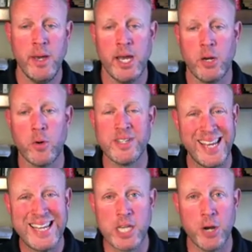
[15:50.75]
And of course,
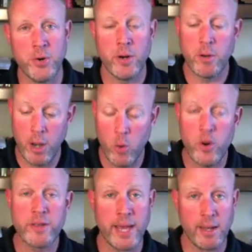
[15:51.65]
eccentric, you're
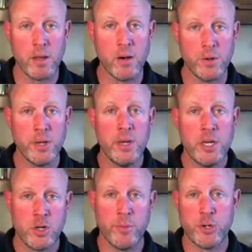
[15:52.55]
lowering that load,
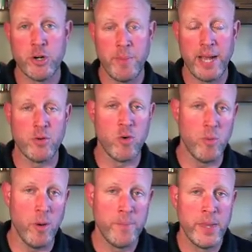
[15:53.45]
trying to return it back to
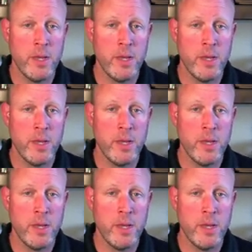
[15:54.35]
normal.